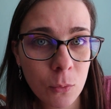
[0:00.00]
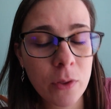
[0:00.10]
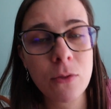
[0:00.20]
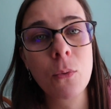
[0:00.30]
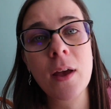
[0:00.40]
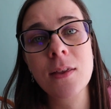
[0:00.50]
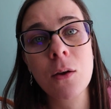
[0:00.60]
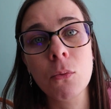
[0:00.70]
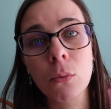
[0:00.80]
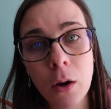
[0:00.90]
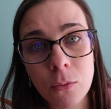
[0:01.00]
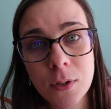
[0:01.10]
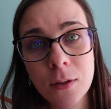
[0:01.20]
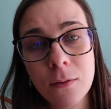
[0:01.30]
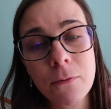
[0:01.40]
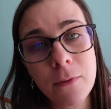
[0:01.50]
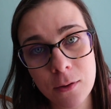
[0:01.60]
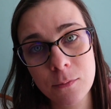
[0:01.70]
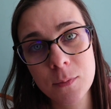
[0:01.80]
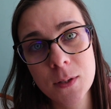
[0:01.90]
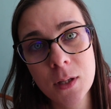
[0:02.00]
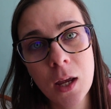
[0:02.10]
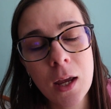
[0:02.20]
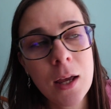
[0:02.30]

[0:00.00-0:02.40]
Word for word: with the way they wrote the films.